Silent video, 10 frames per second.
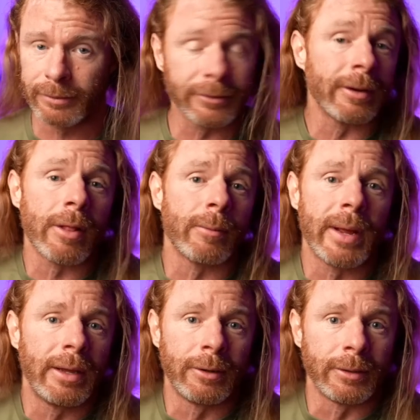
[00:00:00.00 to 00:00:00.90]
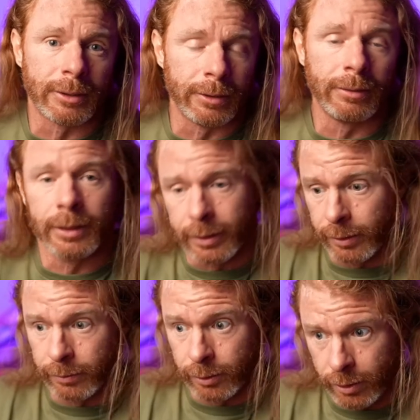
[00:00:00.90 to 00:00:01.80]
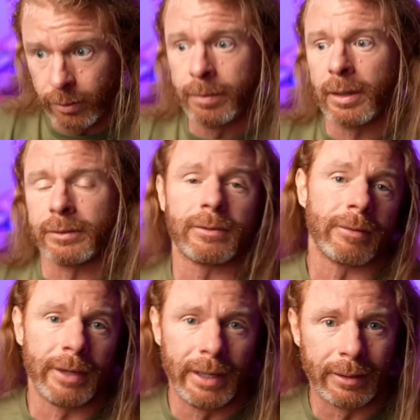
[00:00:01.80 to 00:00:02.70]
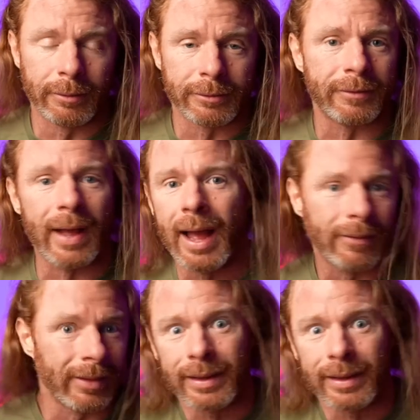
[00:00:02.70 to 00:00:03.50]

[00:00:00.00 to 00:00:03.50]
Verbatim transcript: There's another way to do it too. You could do 2 plus 3 equals 5.